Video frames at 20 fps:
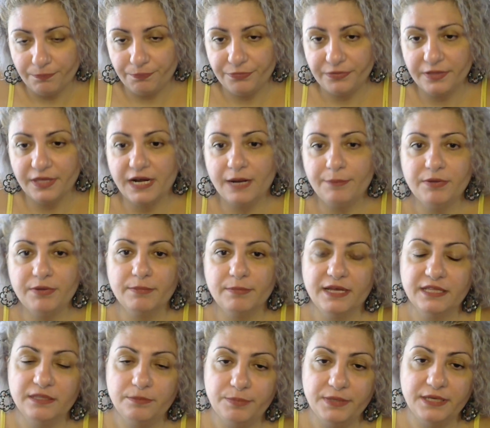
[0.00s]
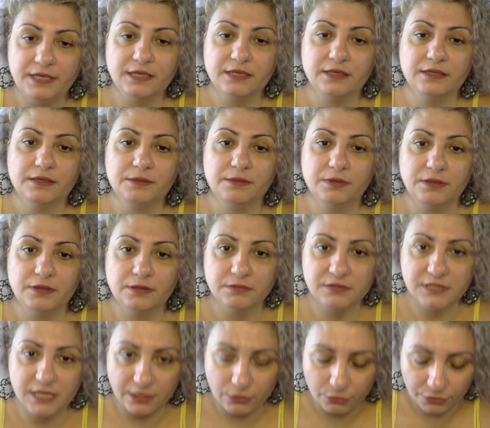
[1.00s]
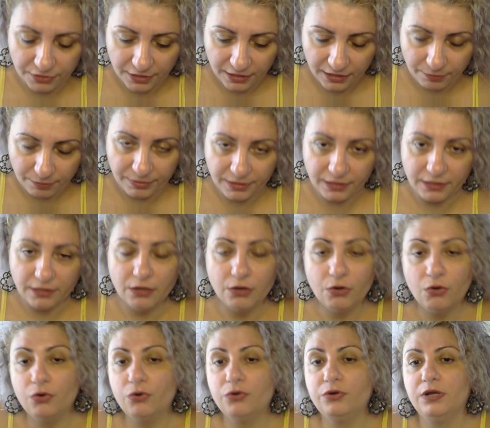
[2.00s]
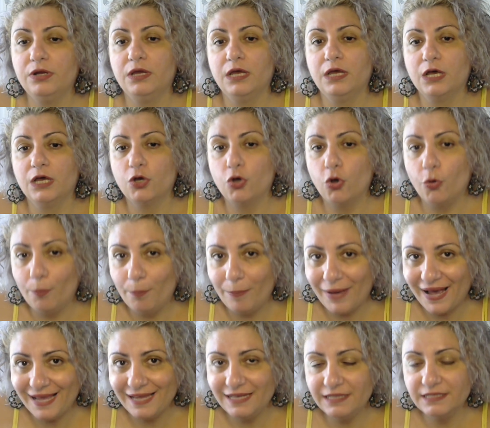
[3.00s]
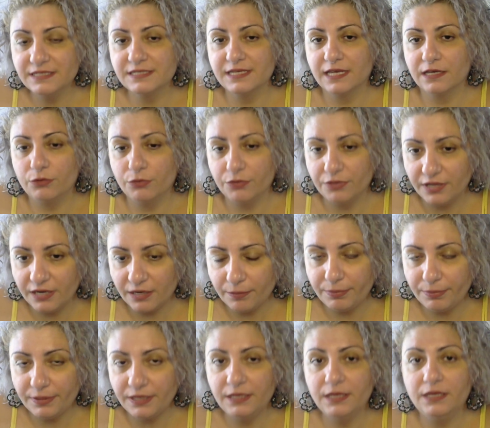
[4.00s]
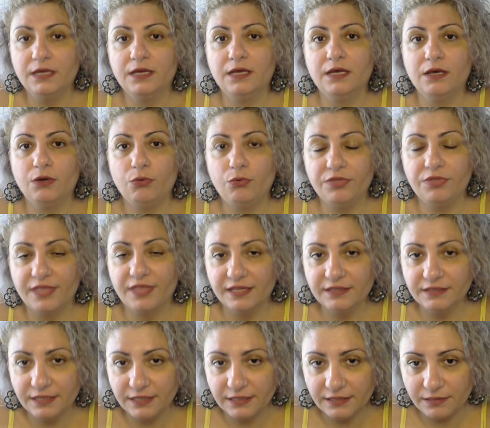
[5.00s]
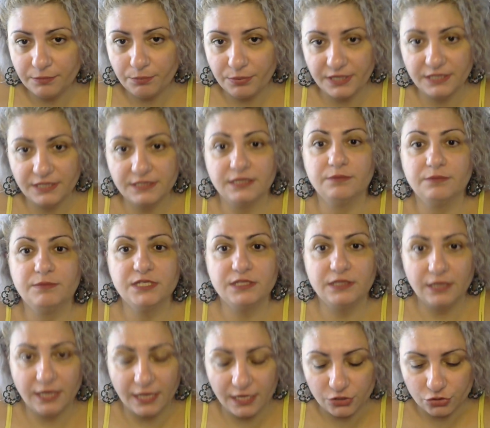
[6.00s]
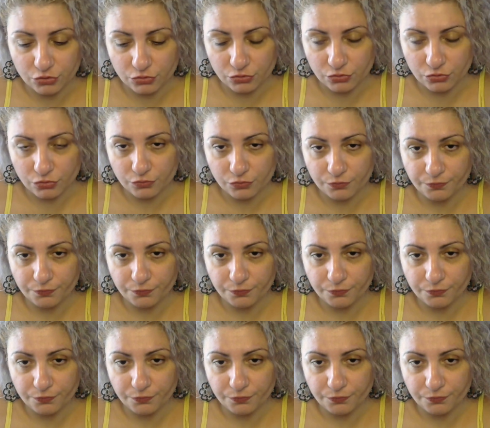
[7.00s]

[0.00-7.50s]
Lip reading: Therapy might be psychotherapy or combined psychotherapy with antidepressant medications.